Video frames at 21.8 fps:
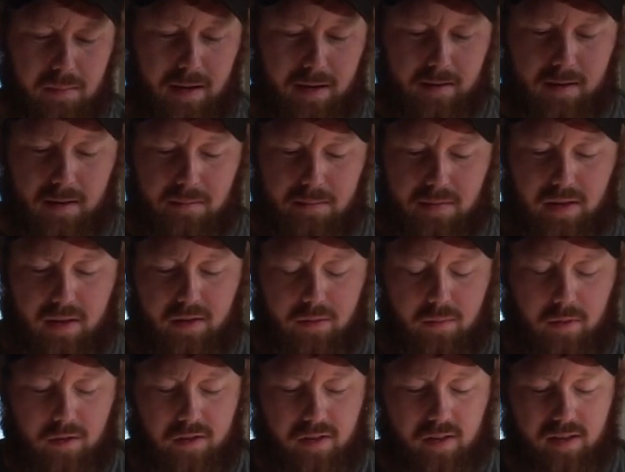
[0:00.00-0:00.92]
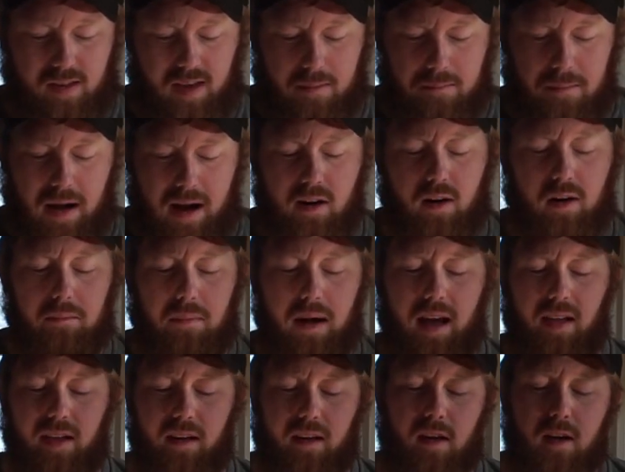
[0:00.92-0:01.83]
picked up this, which is a
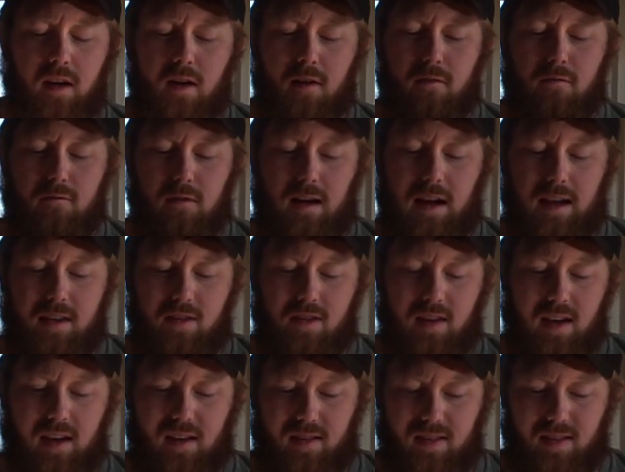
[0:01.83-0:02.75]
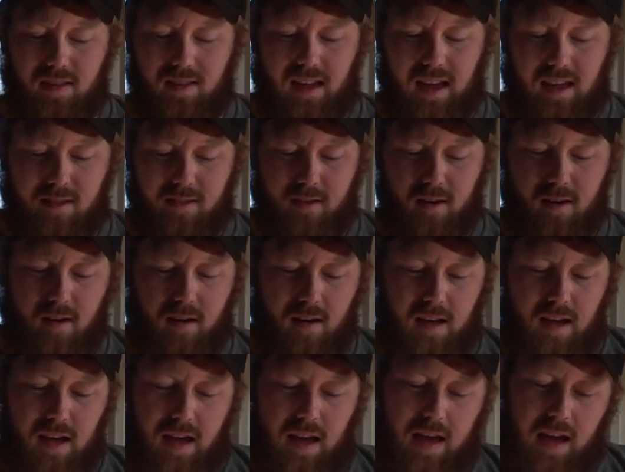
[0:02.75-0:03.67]
parabolic range extender.
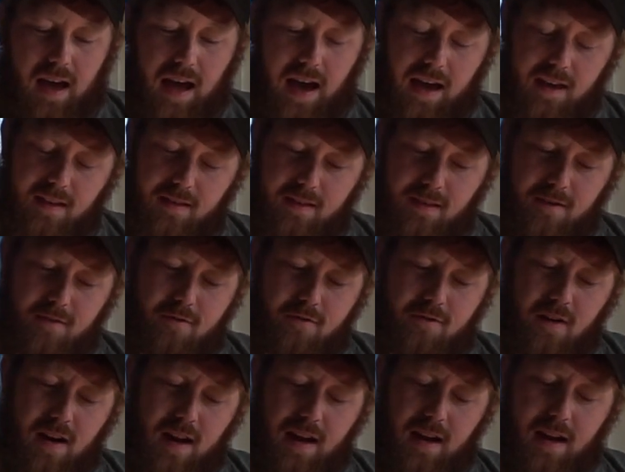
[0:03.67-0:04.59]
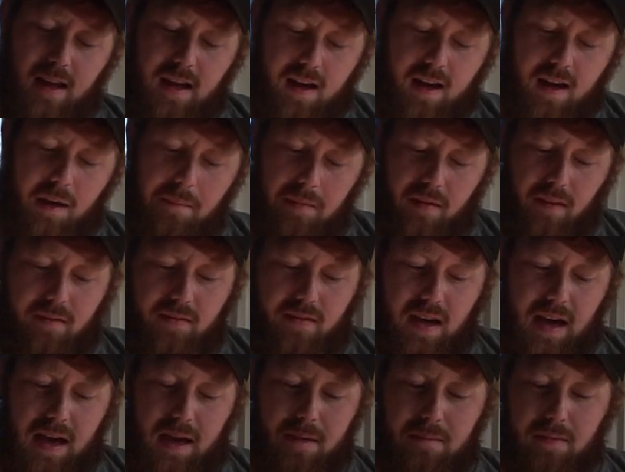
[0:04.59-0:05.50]
I did try it a couple of
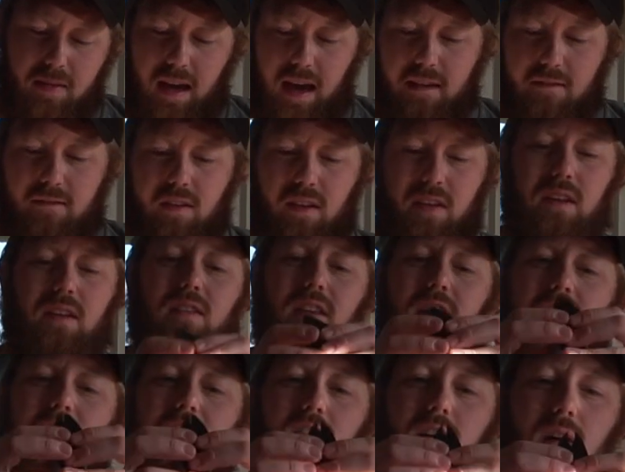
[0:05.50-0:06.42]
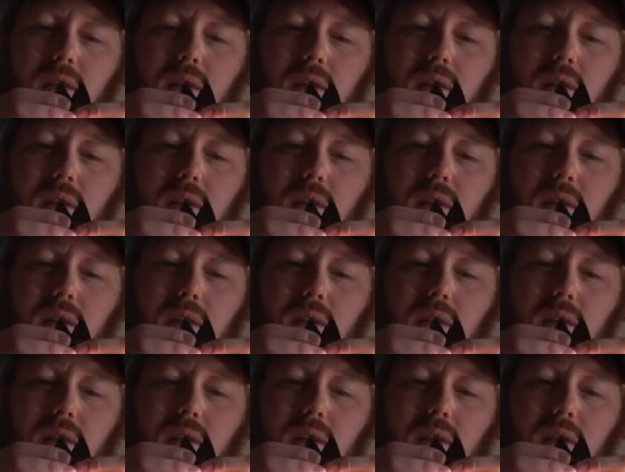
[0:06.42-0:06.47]
times. I really didn't